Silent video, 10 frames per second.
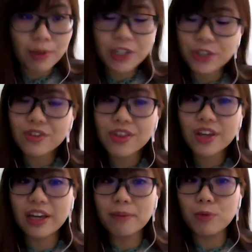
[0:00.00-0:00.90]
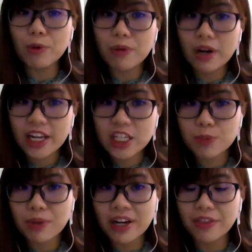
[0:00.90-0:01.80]
but do you think it can be
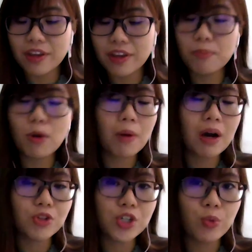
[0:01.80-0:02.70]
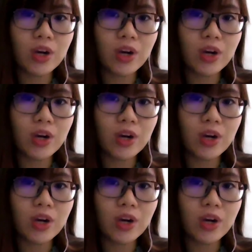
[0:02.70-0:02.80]
replaced by another pop culture?